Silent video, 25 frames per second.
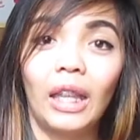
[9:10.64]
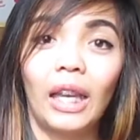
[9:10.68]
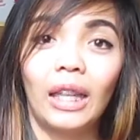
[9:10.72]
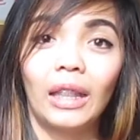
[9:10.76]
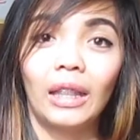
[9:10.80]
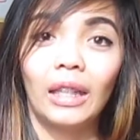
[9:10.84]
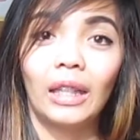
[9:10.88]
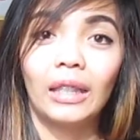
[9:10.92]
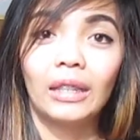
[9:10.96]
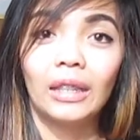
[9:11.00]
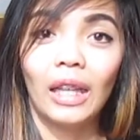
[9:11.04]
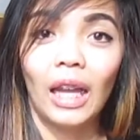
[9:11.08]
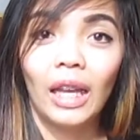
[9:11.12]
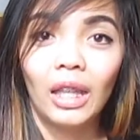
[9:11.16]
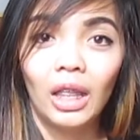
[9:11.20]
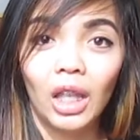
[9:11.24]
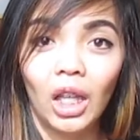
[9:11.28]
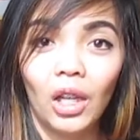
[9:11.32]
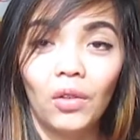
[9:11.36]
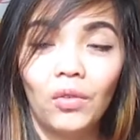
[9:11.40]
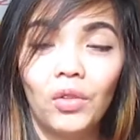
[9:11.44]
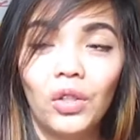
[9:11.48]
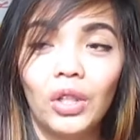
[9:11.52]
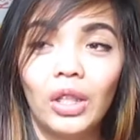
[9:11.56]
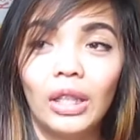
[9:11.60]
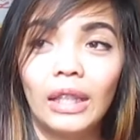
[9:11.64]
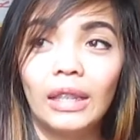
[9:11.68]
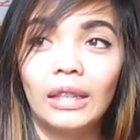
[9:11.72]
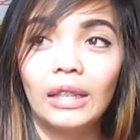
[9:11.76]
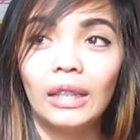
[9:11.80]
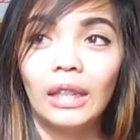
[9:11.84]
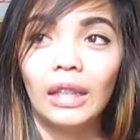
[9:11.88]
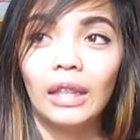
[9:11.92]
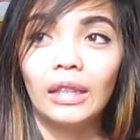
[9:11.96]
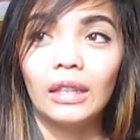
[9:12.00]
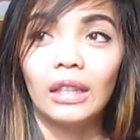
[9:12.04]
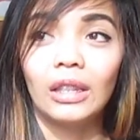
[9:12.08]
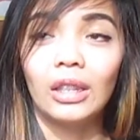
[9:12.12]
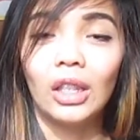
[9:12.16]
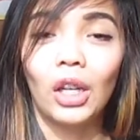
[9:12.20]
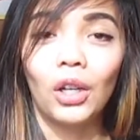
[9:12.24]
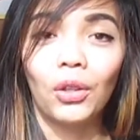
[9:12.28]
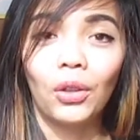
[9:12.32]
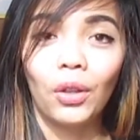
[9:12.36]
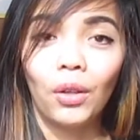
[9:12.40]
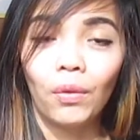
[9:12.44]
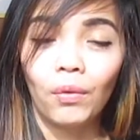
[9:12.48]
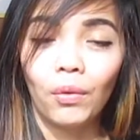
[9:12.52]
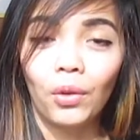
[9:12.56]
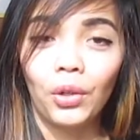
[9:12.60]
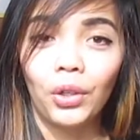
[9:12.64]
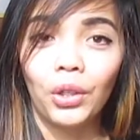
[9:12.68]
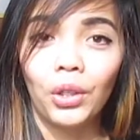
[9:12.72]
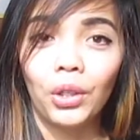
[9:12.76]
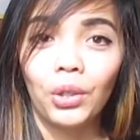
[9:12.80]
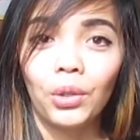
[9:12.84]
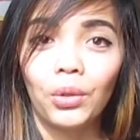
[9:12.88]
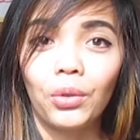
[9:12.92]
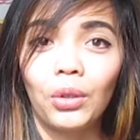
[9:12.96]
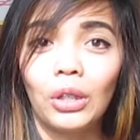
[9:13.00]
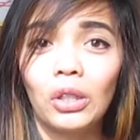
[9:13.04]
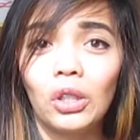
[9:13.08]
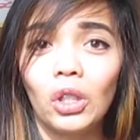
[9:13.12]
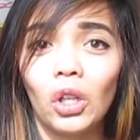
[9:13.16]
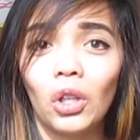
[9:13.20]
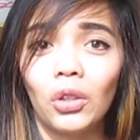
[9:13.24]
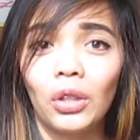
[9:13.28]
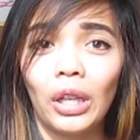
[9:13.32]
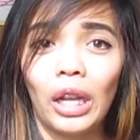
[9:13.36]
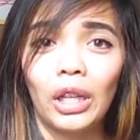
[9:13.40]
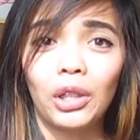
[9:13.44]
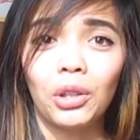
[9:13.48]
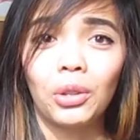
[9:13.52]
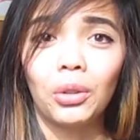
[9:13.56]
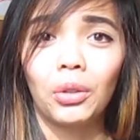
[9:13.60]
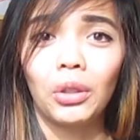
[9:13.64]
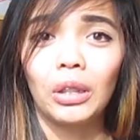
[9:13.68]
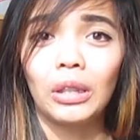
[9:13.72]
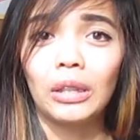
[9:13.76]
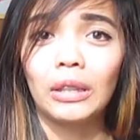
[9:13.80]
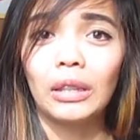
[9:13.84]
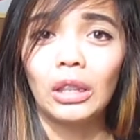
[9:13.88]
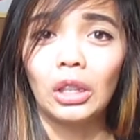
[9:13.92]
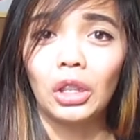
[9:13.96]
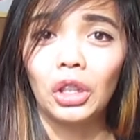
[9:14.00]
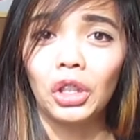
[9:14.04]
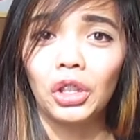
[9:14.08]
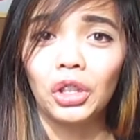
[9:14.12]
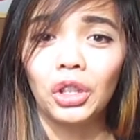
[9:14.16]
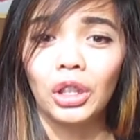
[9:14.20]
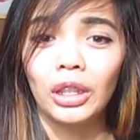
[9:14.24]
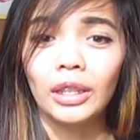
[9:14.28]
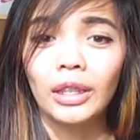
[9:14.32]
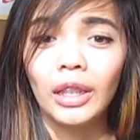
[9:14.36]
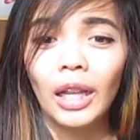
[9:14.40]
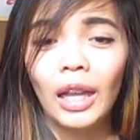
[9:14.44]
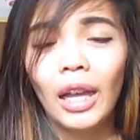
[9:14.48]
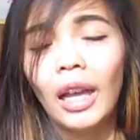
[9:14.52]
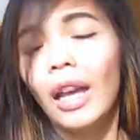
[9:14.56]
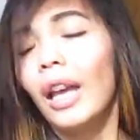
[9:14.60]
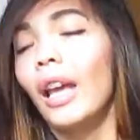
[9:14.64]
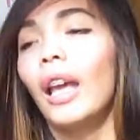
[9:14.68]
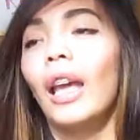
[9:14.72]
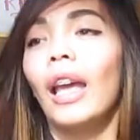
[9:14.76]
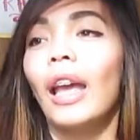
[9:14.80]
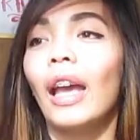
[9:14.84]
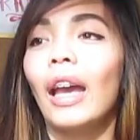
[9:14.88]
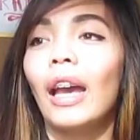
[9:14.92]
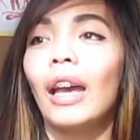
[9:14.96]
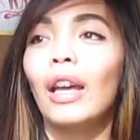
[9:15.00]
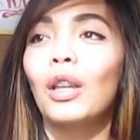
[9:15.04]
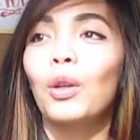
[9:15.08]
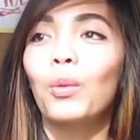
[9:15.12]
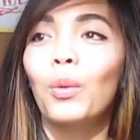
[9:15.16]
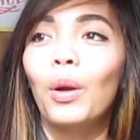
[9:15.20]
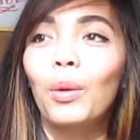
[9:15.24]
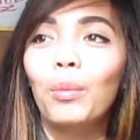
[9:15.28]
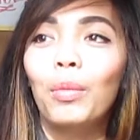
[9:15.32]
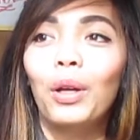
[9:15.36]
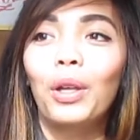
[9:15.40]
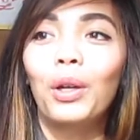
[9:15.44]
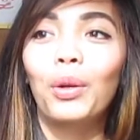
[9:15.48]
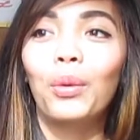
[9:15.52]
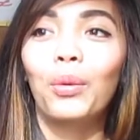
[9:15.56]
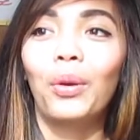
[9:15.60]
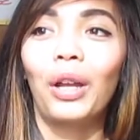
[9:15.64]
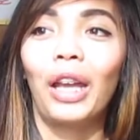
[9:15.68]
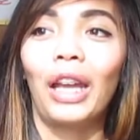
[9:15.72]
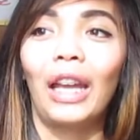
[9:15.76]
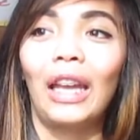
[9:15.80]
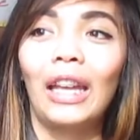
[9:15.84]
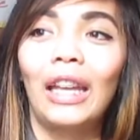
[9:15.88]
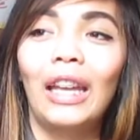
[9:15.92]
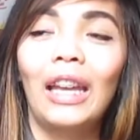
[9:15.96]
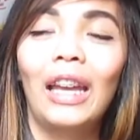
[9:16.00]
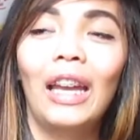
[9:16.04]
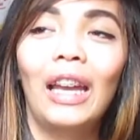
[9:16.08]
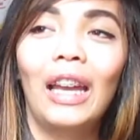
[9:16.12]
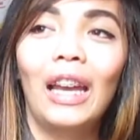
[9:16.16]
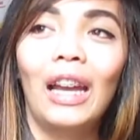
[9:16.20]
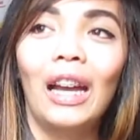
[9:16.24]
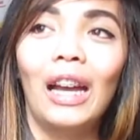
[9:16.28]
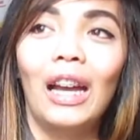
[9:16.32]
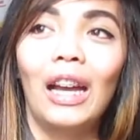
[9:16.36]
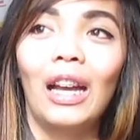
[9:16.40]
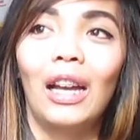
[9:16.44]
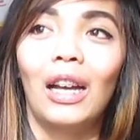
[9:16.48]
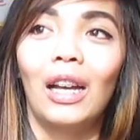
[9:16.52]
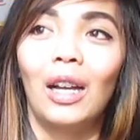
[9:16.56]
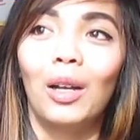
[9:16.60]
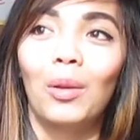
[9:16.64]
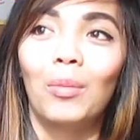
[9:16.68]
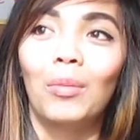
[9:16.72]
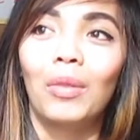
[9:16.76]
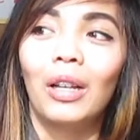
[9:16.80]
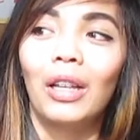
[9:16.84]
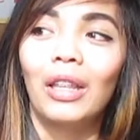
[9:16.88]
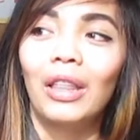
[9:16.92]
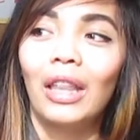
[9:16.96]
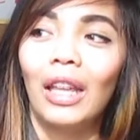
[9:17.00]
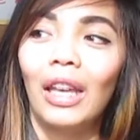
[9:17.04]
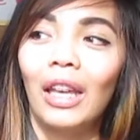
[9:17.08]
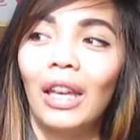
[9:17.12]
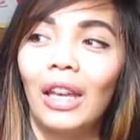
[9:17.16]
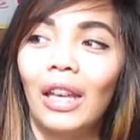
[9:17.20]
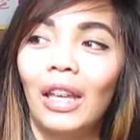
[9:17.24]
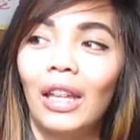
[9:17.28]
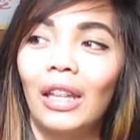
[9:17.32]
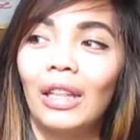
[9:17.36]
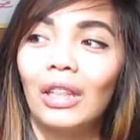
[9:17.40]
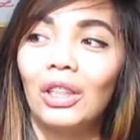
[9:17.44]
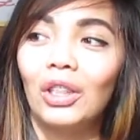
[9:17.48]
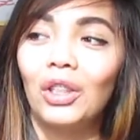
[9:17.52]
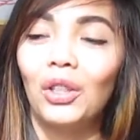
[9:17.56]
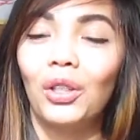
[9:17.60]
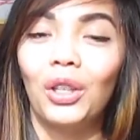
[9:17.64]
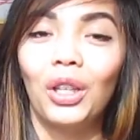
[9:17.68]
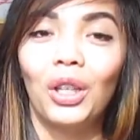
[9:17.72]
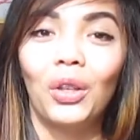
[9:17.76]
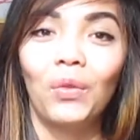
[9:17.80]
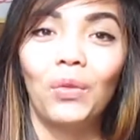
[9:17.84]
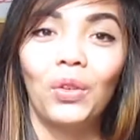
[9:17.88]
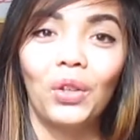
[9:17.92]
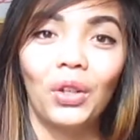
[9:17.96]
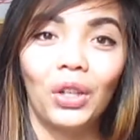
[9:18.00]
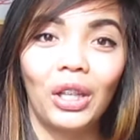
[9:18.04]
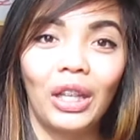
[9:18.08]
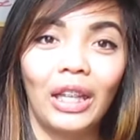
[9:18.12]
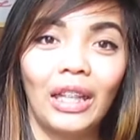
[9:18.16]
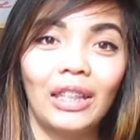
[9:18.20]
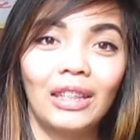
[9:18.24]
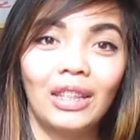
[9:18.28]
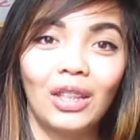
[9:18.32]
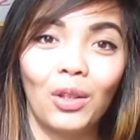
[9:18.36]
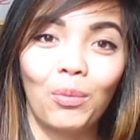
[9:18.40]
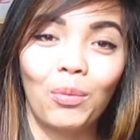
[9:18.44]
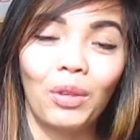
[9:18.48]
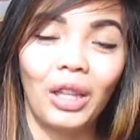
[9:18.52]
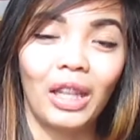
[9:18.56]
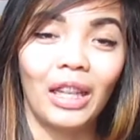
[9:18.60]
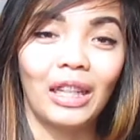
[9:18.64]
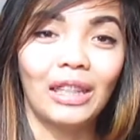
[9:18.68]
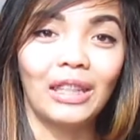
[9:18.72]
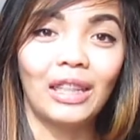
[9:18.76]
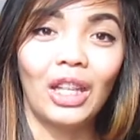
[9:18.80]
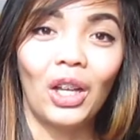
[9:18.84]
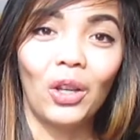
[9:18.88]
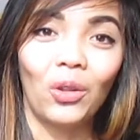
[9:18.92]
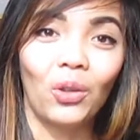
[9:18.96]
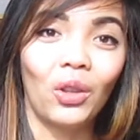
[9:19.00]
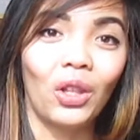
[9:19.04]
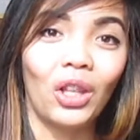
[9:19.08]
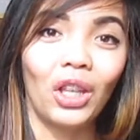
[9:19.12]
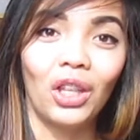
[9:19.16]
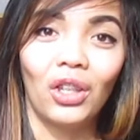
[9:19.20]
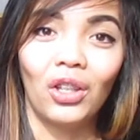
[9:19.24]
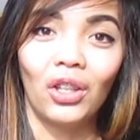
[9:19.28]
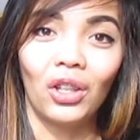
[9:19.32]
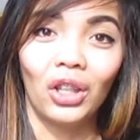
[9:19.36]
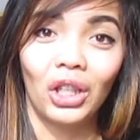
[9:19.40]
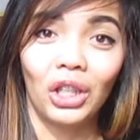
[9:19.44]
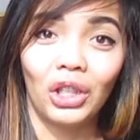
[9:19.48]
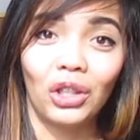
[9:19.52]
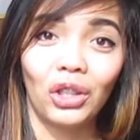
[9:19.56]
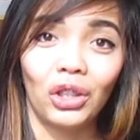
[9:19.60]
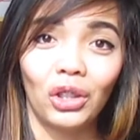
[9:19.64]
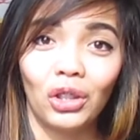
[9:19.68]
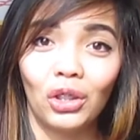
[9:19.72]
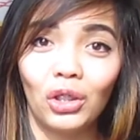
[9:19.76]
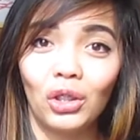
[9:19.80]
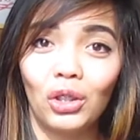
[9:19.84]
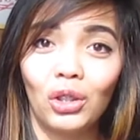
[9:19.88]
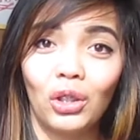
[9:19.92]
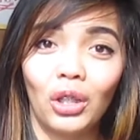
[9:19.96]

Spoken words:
like this. I love chia seeds. It's healthy for you. It's all natural. It's delicious. And what better way than to give your kids something that's healthy and delicious